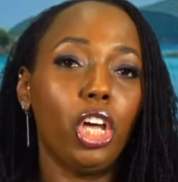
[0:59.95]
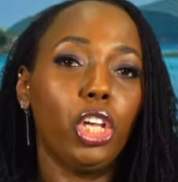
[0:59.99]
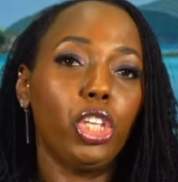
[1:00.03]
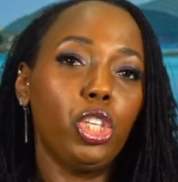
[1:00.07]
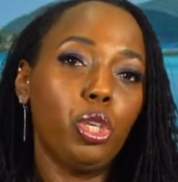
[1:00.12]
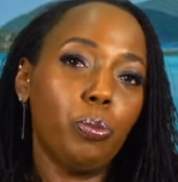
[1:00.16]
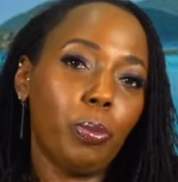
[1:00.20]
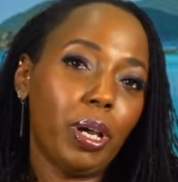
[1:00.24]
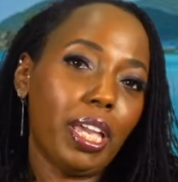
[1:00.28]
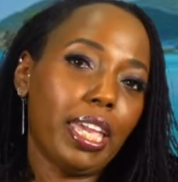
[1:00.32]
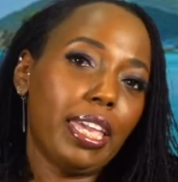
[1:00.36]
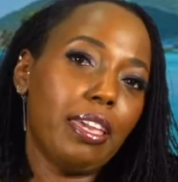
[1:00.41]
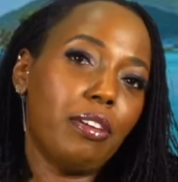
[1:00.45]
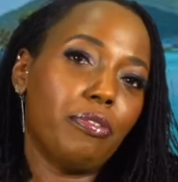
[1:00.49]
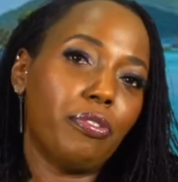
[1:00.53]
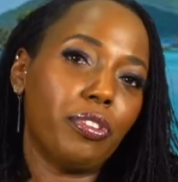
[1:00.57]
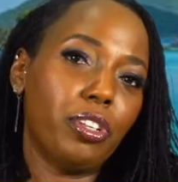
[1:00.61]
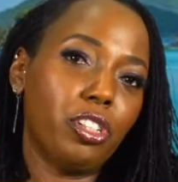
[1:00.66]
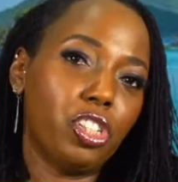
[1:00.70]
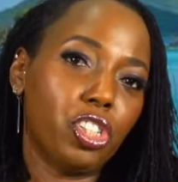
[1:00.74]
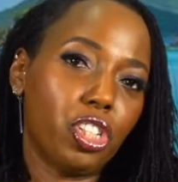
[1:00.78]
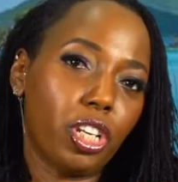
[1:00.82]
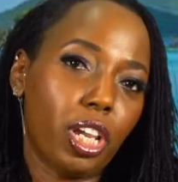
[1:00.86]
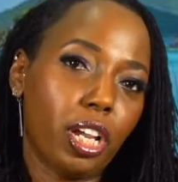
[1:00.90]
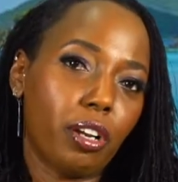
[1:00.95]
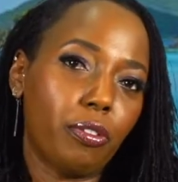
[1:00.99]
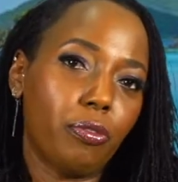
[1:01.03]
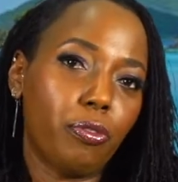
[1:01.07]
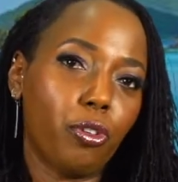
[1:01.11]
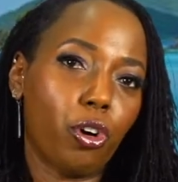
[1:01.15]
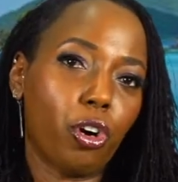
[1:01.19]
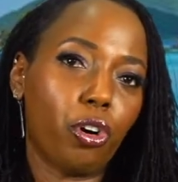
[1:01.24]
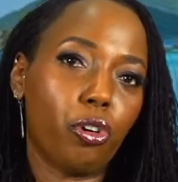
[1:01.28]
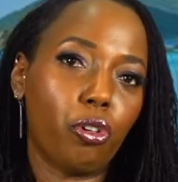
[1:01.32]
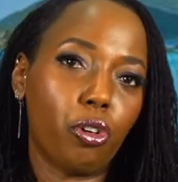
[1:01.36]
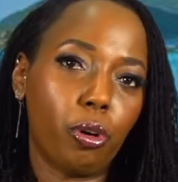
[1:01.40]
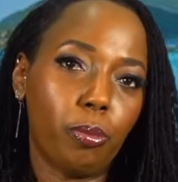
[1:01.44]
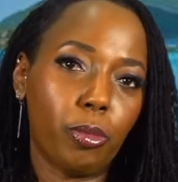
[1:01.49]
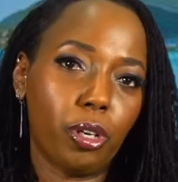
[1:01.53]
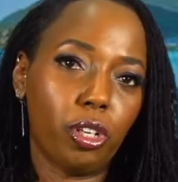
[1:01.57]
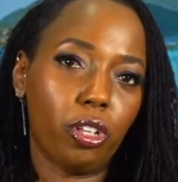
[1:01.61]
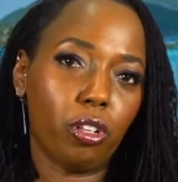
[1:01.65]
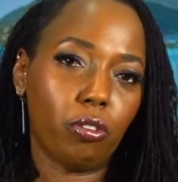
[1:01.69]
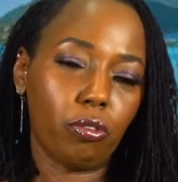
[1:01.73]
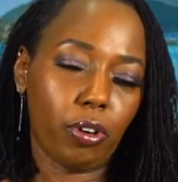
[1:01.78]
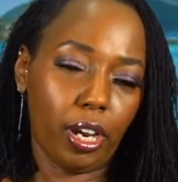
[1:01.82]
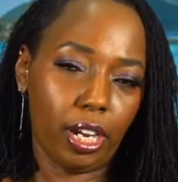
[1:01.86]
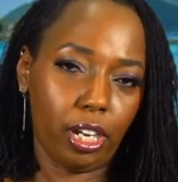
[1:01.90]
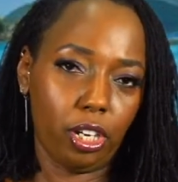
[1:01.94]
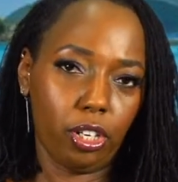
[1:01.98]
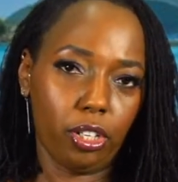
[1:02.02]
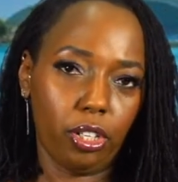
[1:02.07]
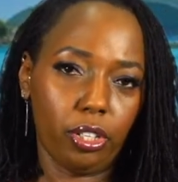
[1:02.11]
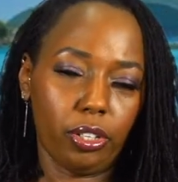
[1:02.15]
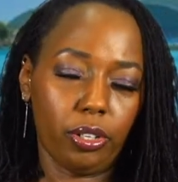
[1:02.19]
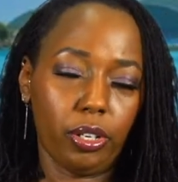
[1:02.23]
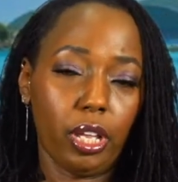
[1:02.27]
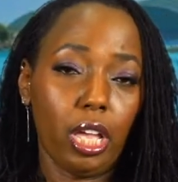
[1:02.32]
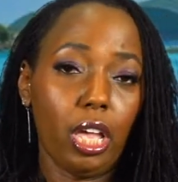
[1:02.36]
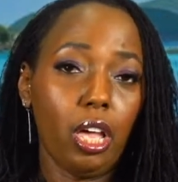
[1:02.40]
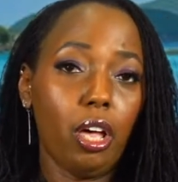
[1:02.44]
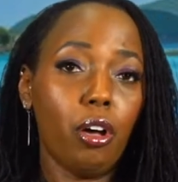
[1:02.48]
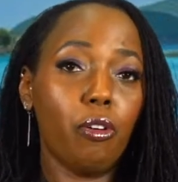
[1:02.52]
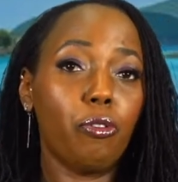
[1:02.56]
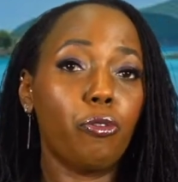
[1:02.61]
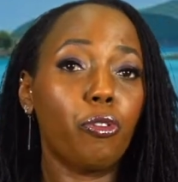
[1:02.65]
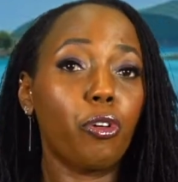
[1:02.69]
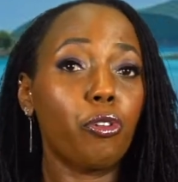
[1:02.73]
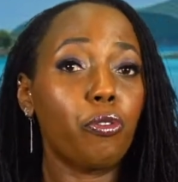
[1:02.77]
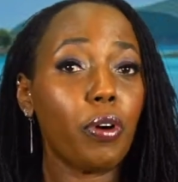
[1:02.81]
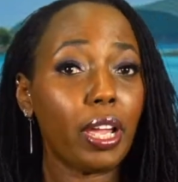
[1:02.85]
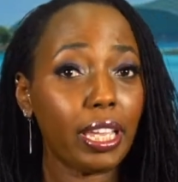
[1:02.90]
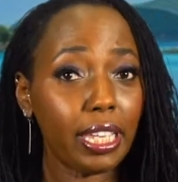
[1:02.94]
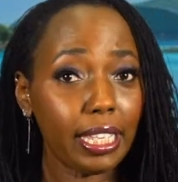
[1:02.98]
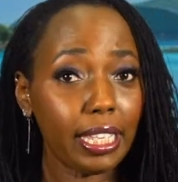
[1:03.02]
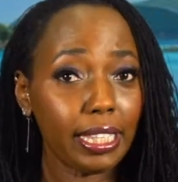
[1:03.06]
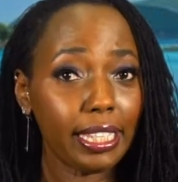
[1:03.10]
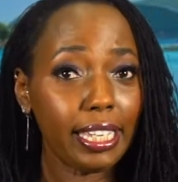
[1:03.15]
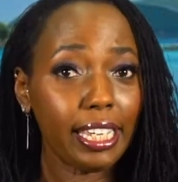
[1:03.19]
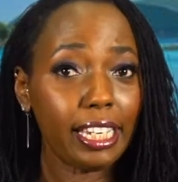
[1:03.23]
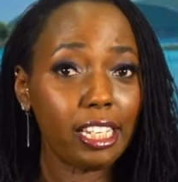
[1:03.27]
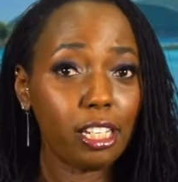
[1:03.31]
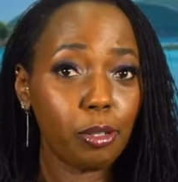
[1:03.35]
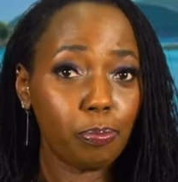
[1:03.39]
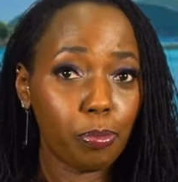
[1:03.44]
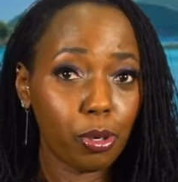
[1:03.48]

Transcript: you might even check for a criminal record. For regulated